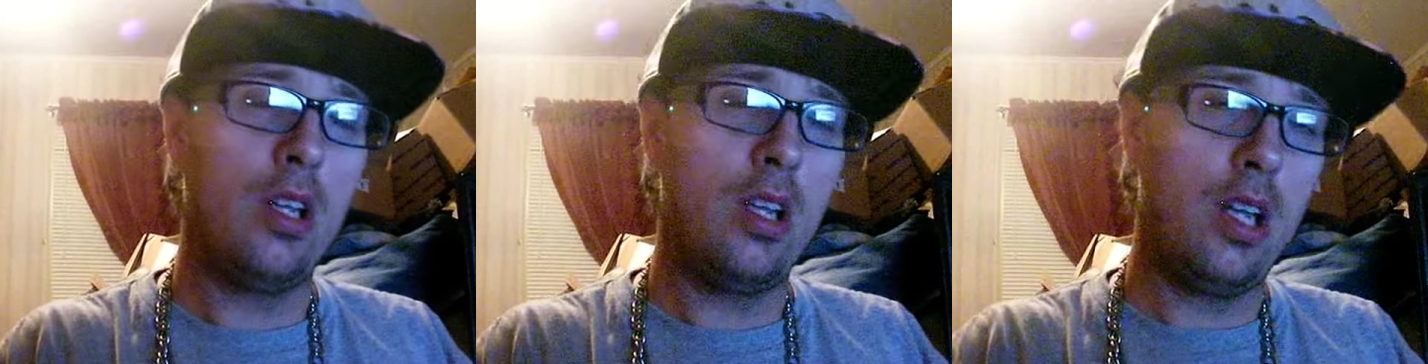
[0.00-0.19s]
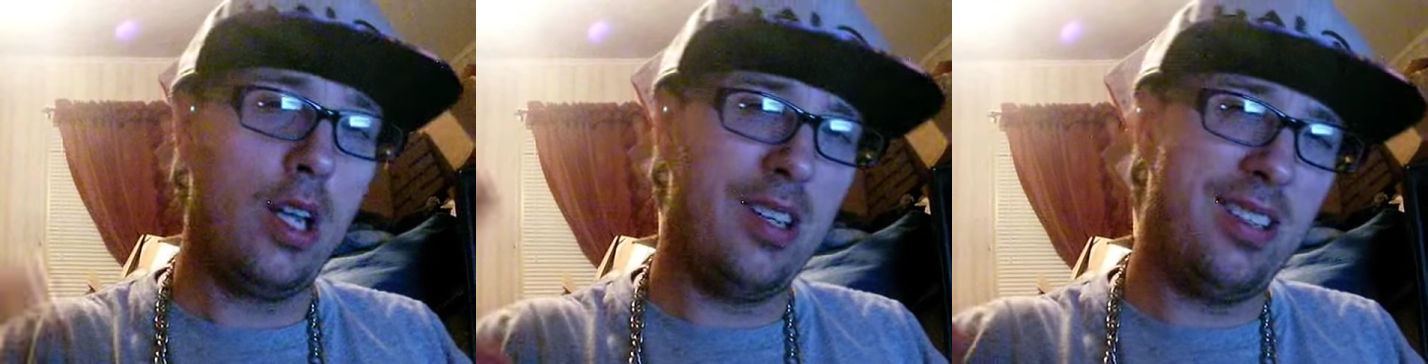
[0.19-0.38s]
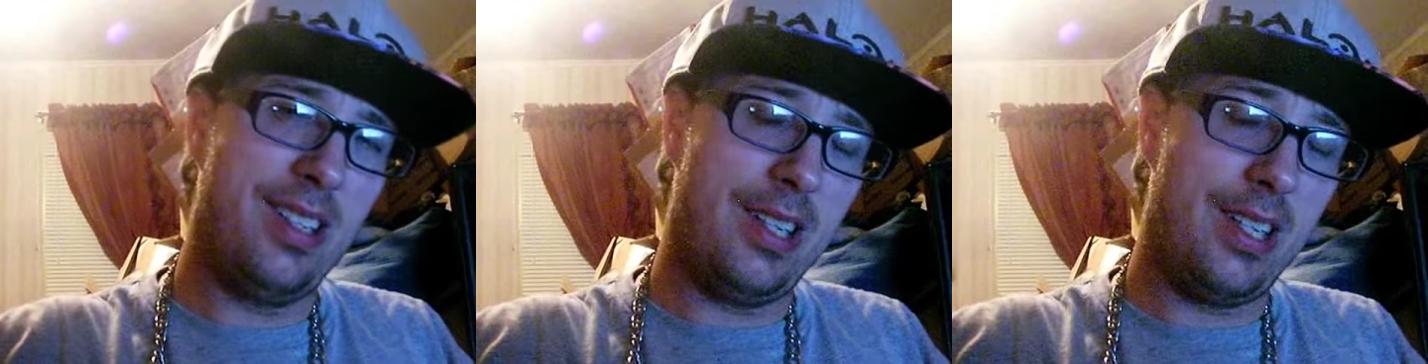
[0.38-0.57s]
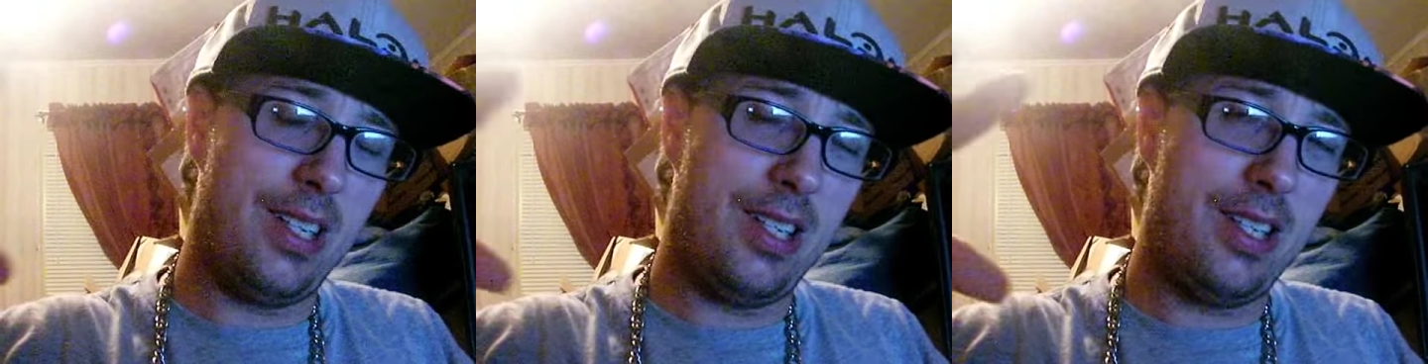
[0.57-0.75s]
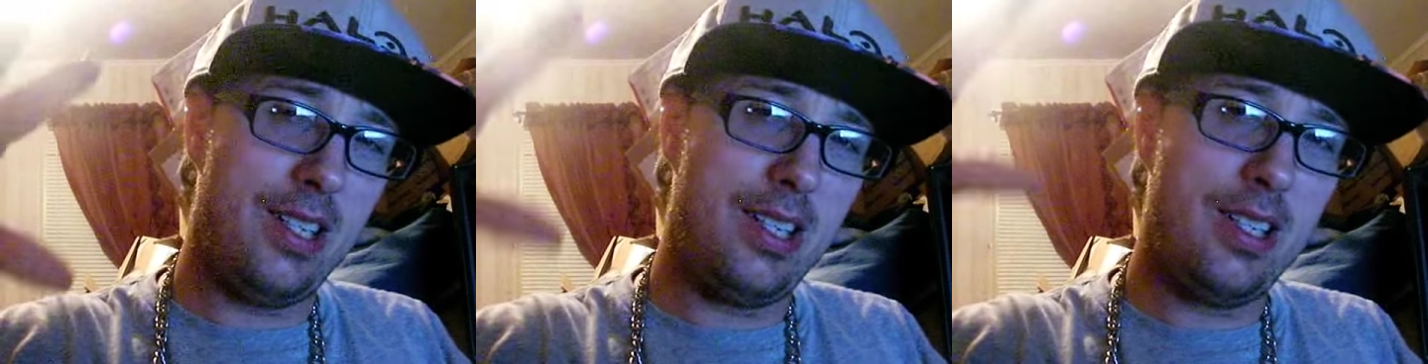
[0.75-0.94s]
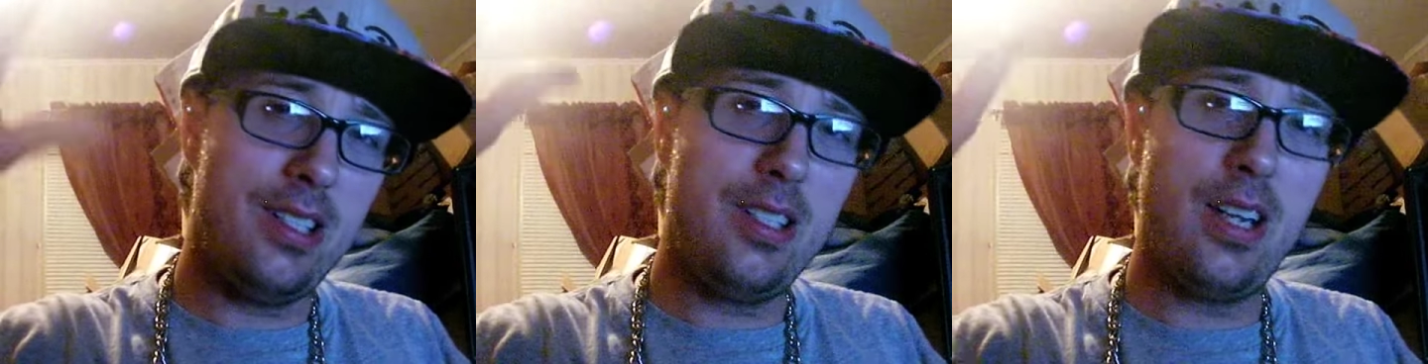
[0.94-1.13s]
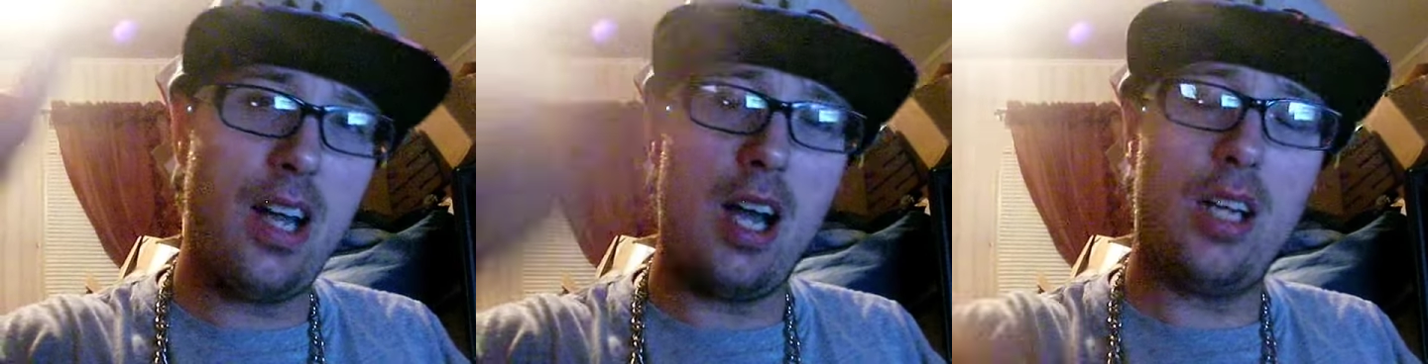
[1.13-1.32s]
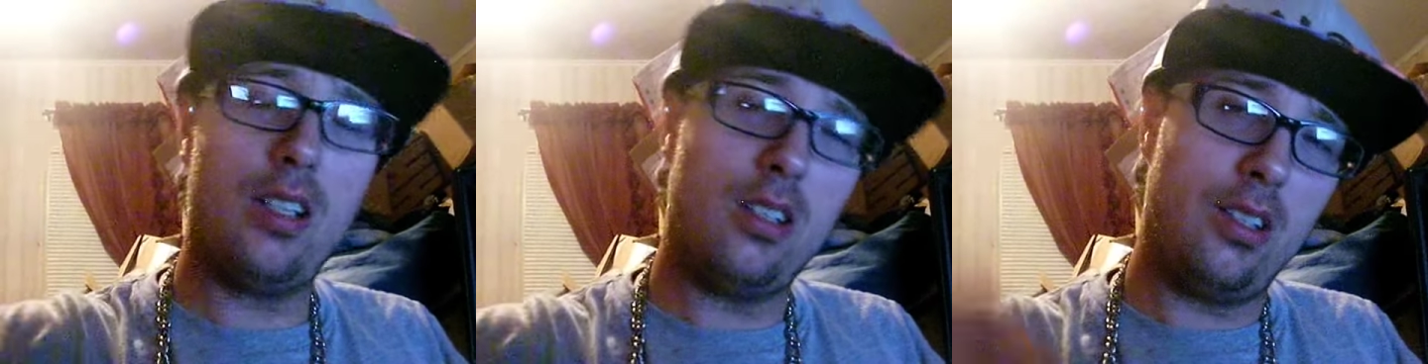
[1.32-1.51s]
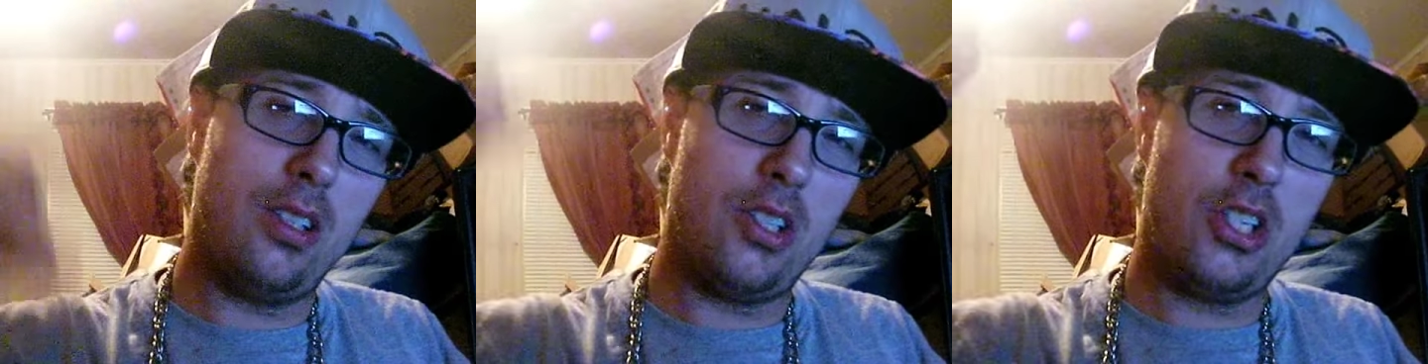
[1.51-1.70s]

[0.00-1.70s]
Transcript: And the Gauntlet